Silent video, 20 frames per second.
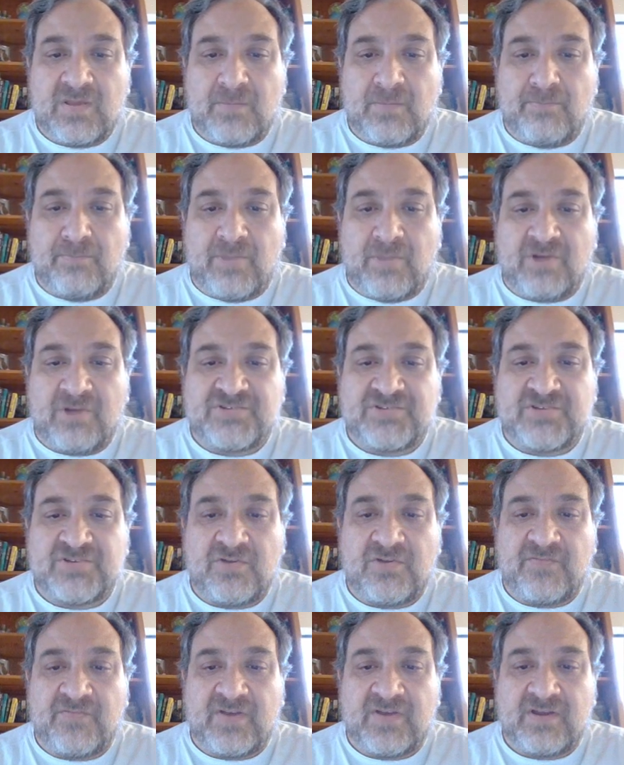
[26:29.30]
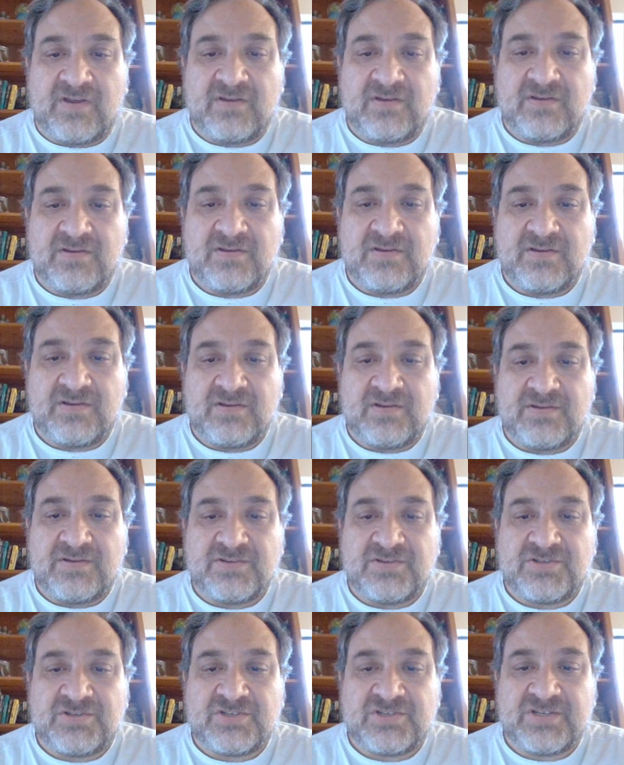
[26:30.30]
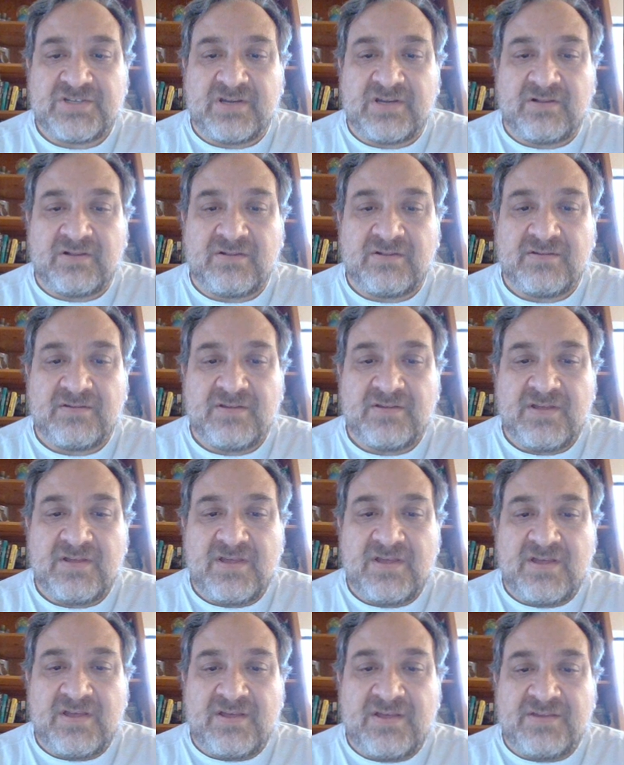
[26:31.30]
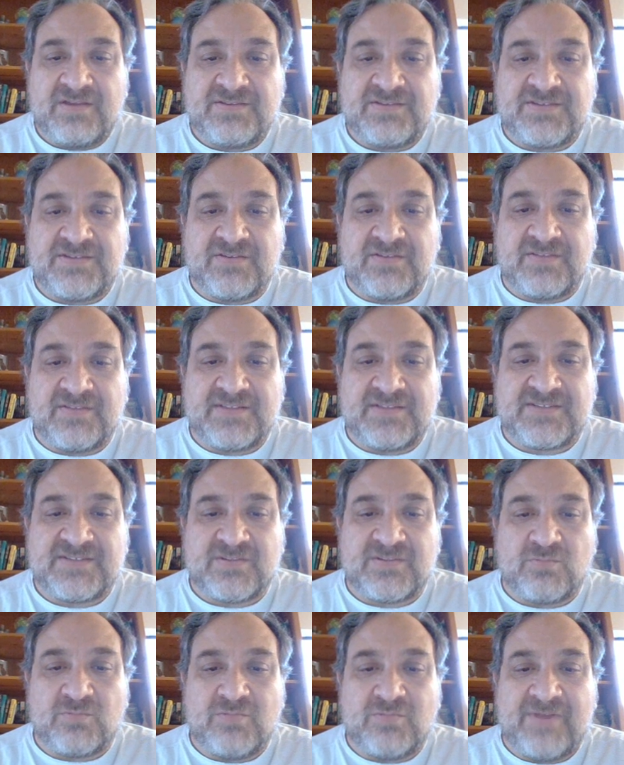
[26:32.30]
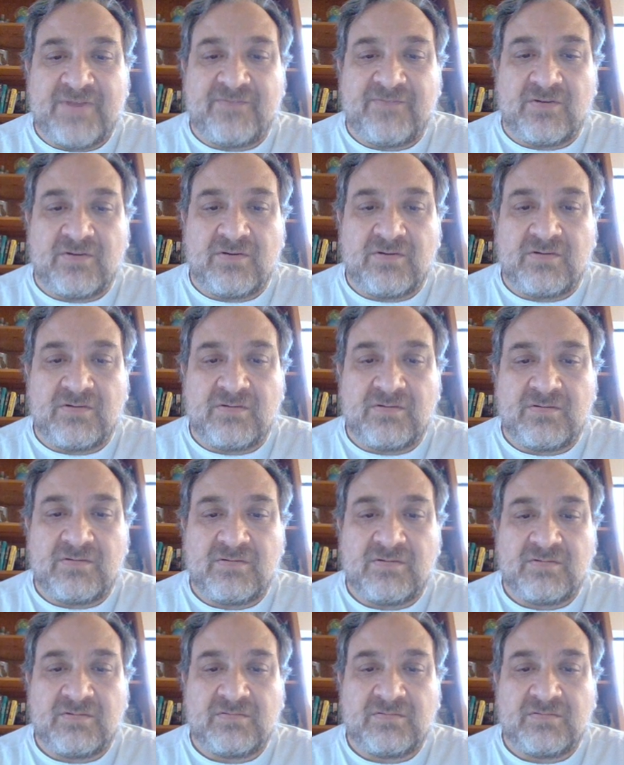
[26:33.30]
Barsova shell. So that's the river,